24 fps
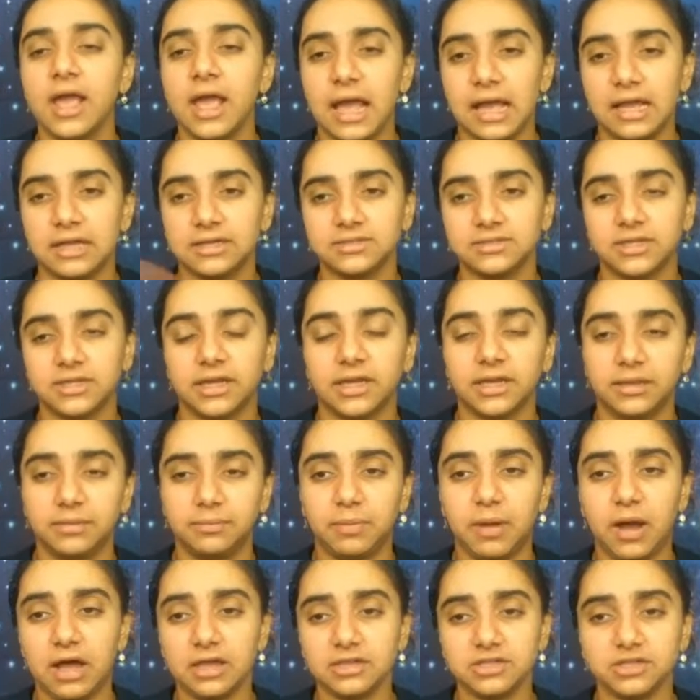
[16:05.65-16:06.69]
as a
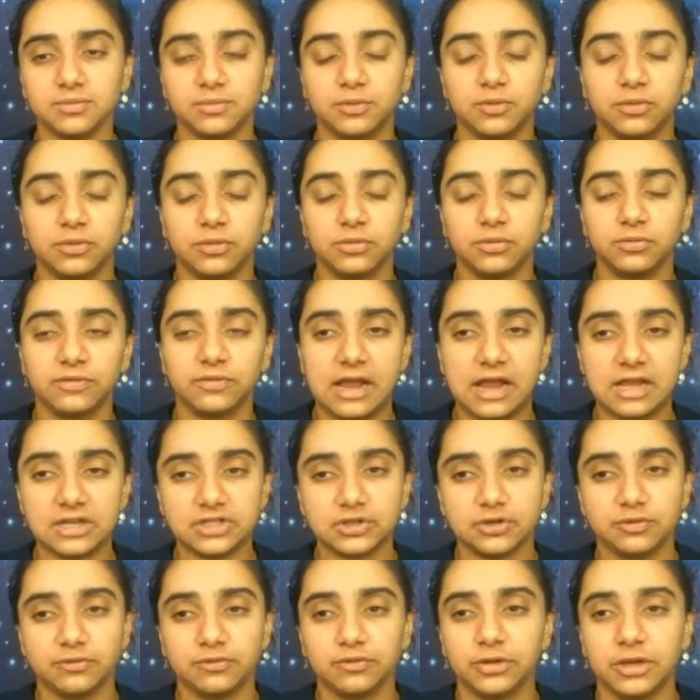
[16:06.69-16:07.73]
possible
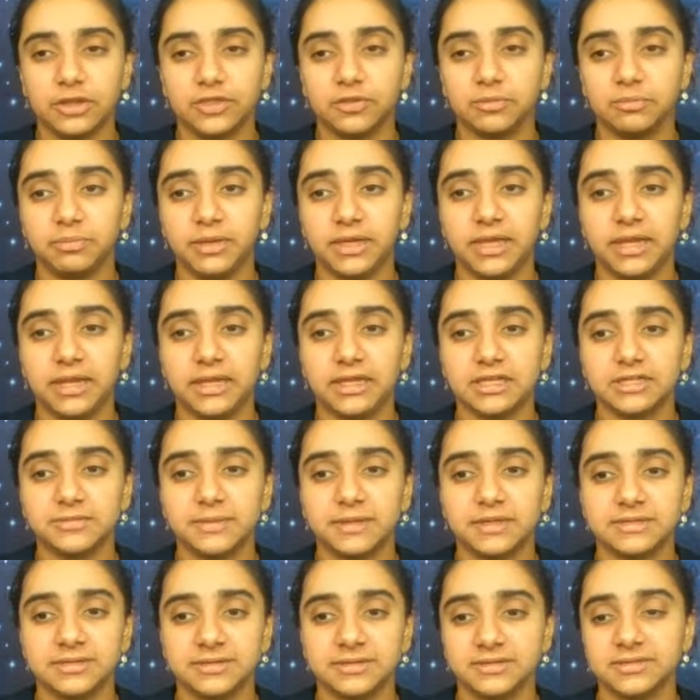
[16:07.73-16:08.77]
rational root at the beginning is
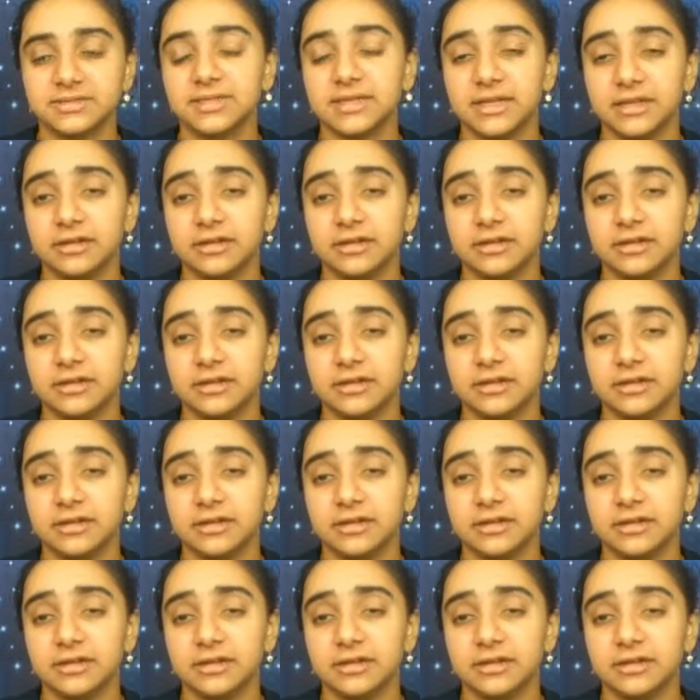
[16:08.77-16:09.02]
because this is an